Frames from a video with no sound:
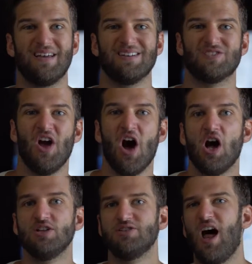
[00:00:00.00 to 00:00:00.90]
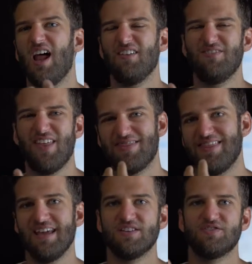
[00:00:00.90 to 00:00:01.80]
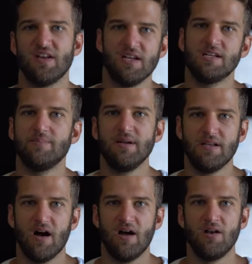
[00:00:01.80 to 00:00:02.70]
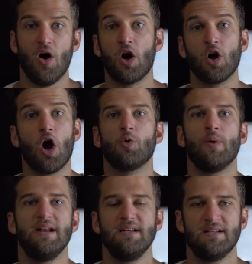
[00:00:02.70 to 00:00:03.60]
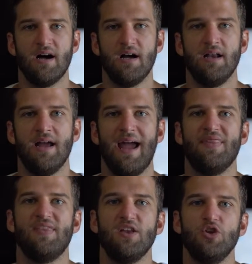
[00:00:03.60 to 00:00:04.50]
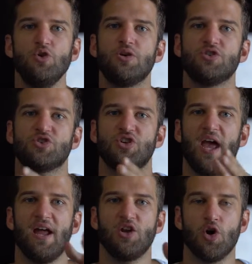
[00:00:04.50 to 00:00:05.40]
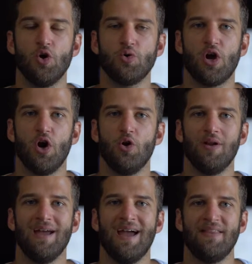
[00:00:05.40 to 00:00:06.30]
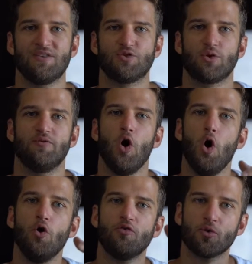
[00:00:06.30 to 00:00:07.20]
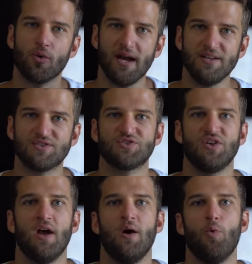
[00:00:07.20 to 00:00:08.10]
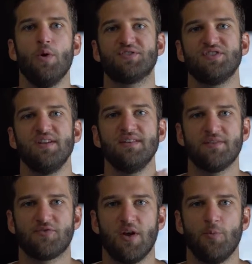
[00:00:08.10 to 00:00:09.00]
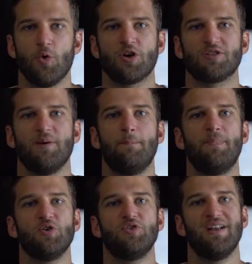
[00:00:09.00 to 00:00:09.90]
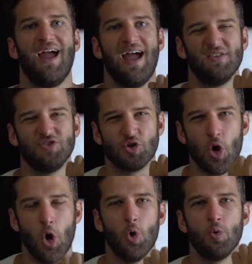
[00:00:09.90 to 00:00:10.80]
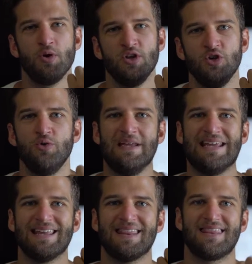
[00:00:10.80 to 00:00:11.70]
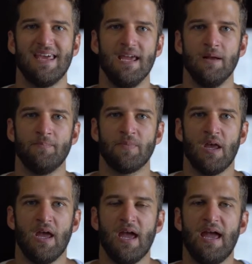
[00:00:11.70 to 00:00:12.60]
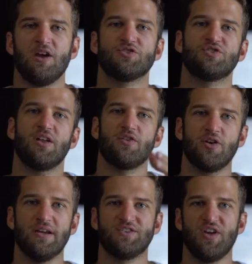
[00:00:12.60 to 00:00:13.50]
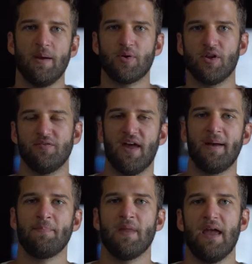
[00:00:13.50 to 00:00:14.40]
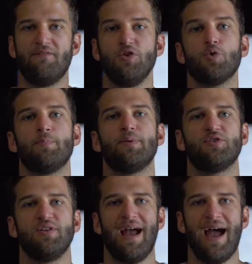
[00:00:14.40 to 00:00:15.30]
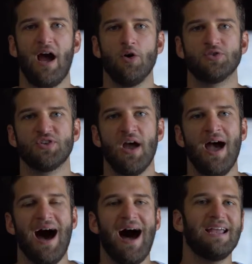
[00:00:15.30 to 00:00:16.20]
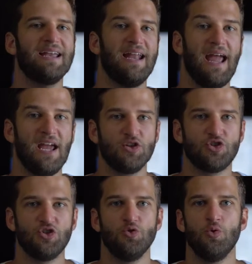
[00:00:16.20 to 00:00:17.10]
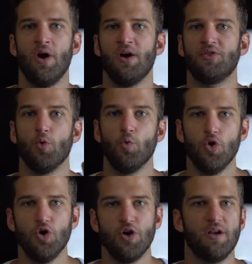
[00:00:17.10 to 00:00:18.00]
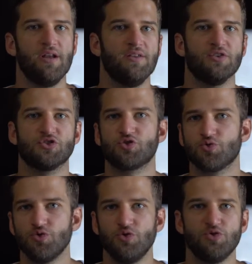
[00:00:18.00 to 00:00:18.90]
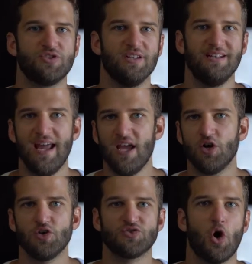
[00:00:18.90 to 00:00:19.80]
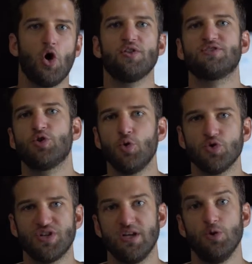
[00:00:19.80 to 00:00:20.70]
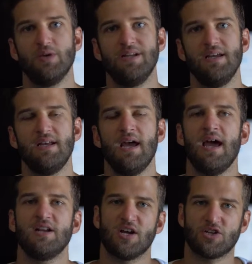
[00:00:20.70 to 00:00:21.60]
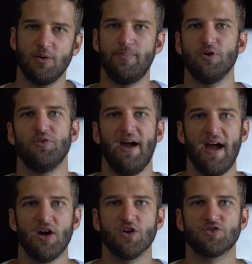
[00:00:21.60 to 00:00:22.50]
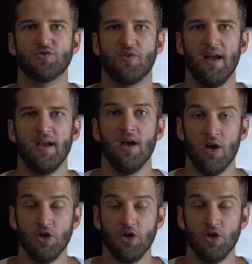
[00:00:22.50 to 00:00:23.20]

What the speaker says: because a lot of the things that need to be done are already done, and then you can just add your own code that sort of overwrites what's in the framework to build it as your own unique thing. Here's another example of that. If you were building a house, I could hand you the wood, the screws, the nails, all the tools that you would need to actually build the house, right?